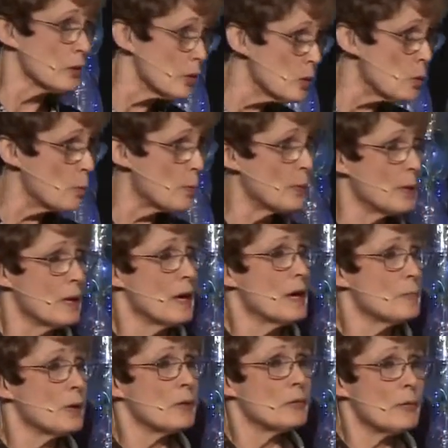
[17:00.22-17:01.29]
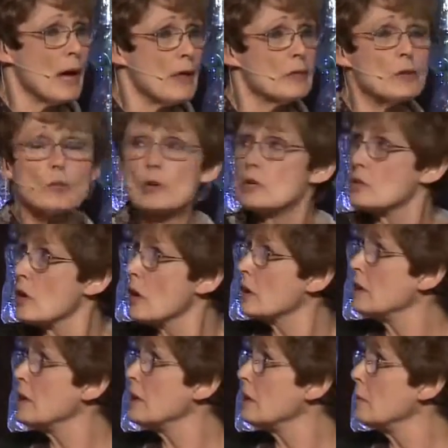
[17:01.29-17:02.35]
group, but rather we're talking